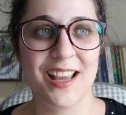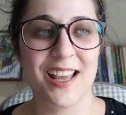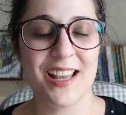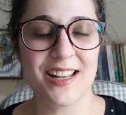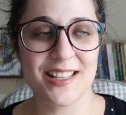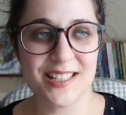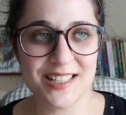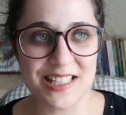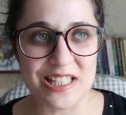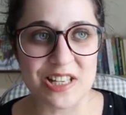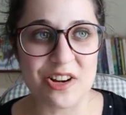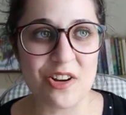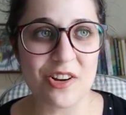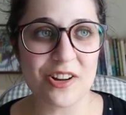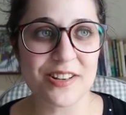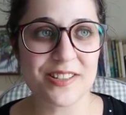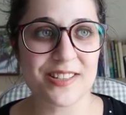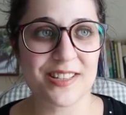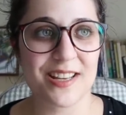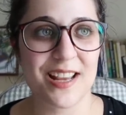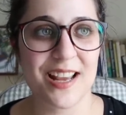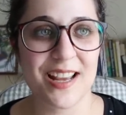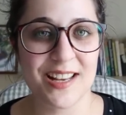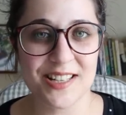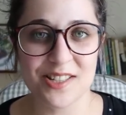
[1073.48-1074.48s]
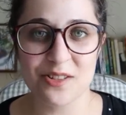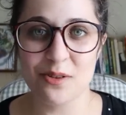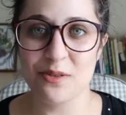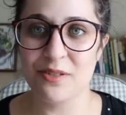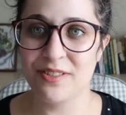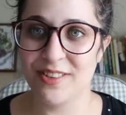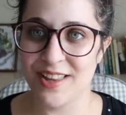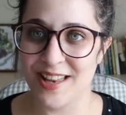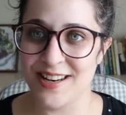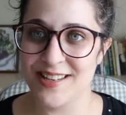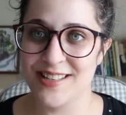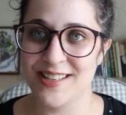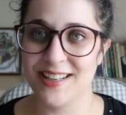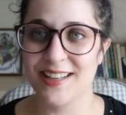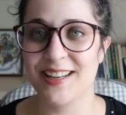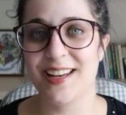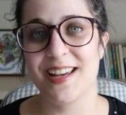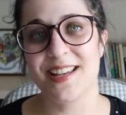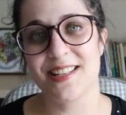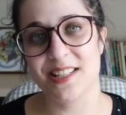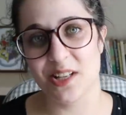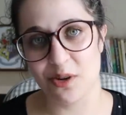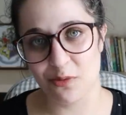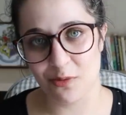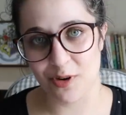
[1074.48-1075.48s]
it's not as authentic
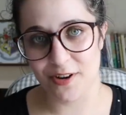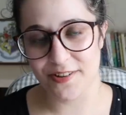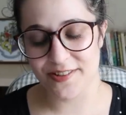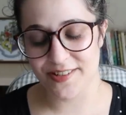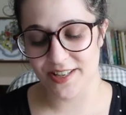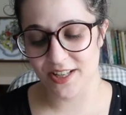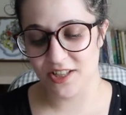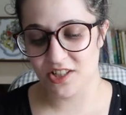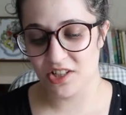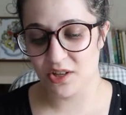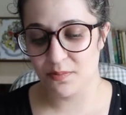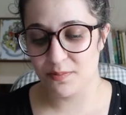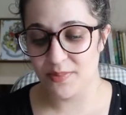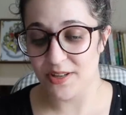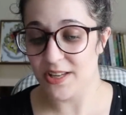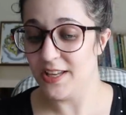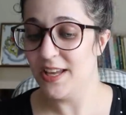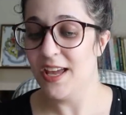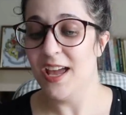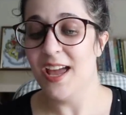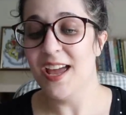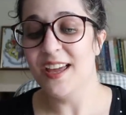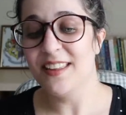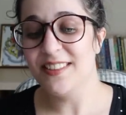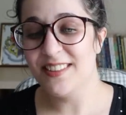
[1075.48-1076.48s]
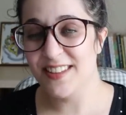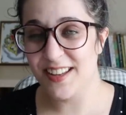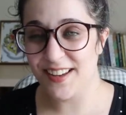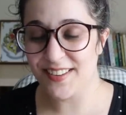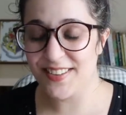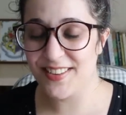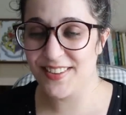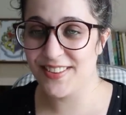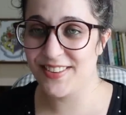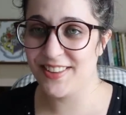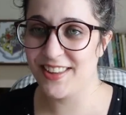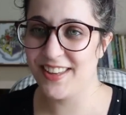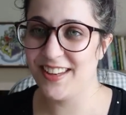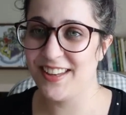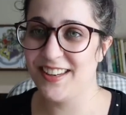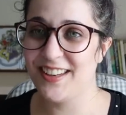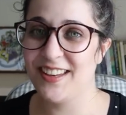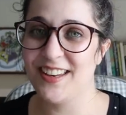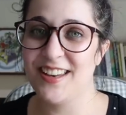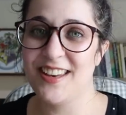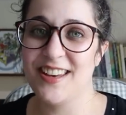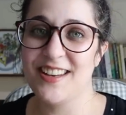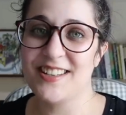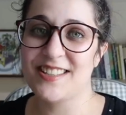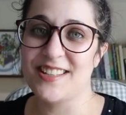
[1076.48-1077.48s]
as I want it to be. The other
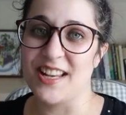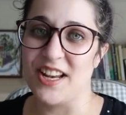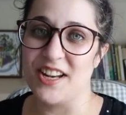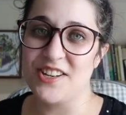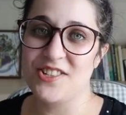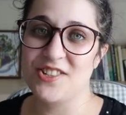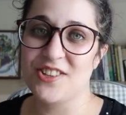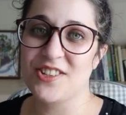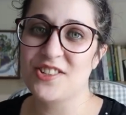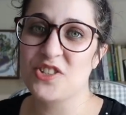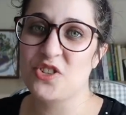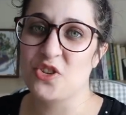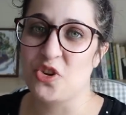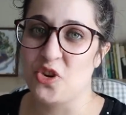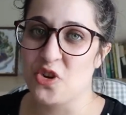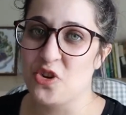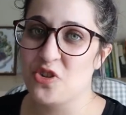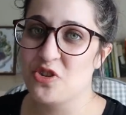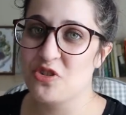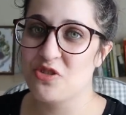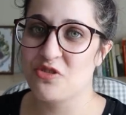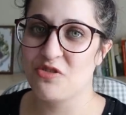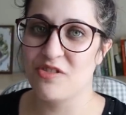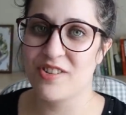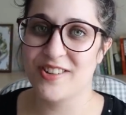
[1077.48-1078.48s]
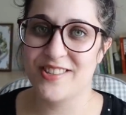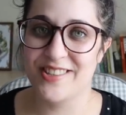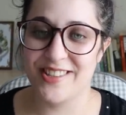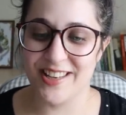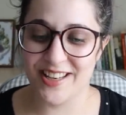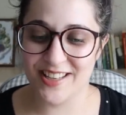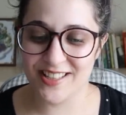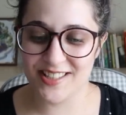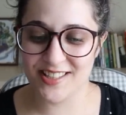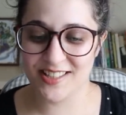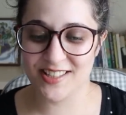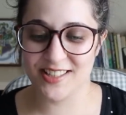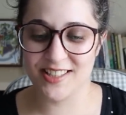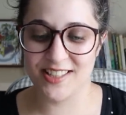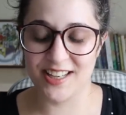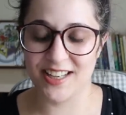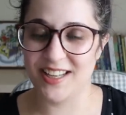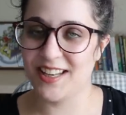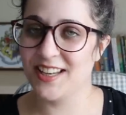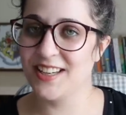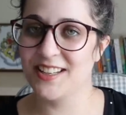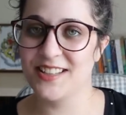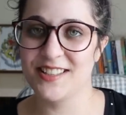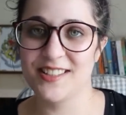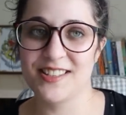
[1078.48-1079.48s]
thing is I just couldn't resist
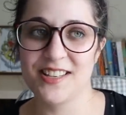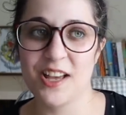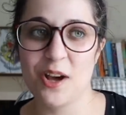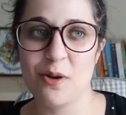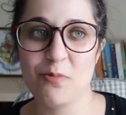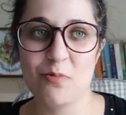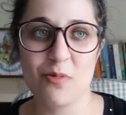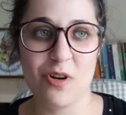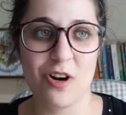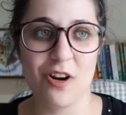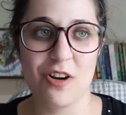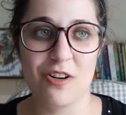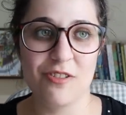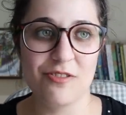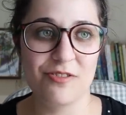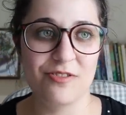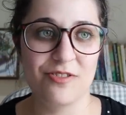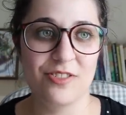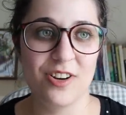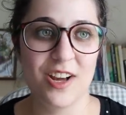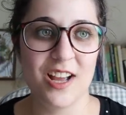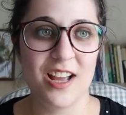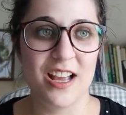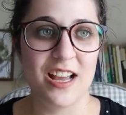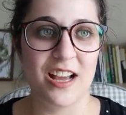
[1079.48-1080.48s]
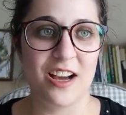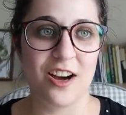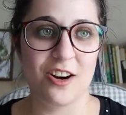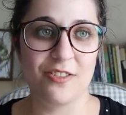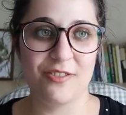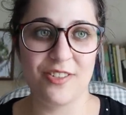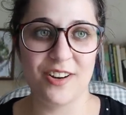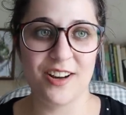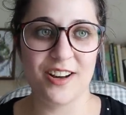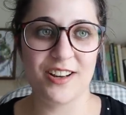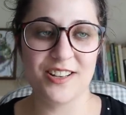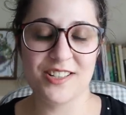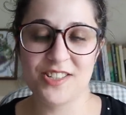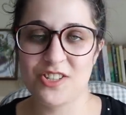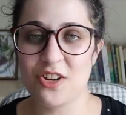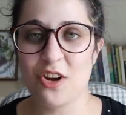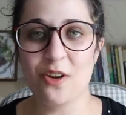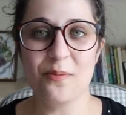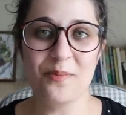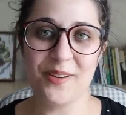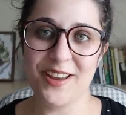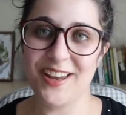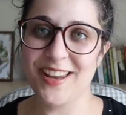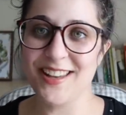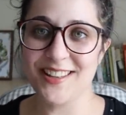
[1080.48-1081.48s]
sticking some of our
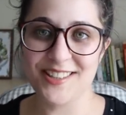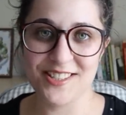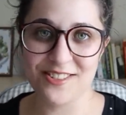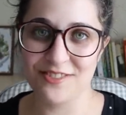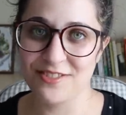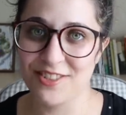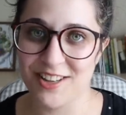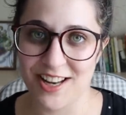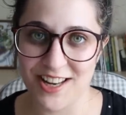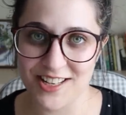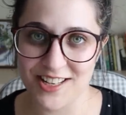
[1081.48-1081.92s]
top hits of